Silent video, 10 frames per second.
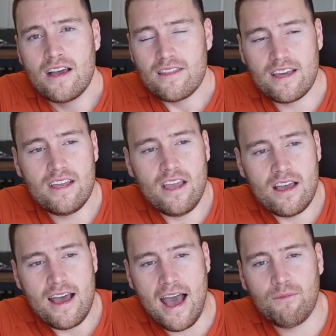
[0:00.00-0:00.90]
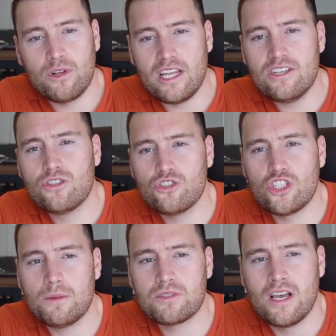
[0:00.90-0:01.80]
They have
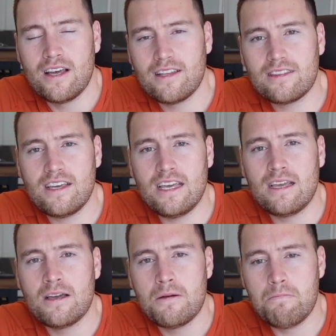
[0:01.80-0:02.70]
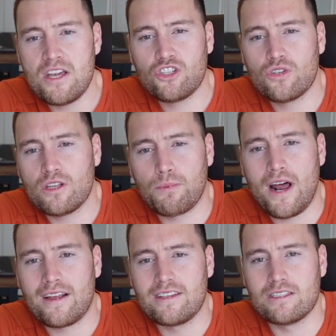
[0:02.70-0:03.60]
relationships that they make sure the
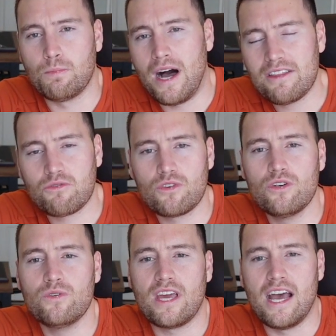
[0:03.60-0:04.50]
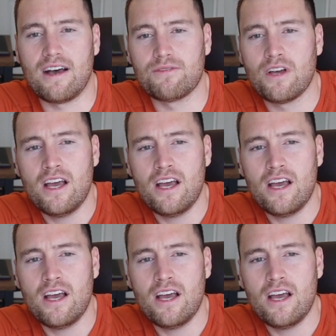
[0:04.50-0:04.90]
product is bought through. They have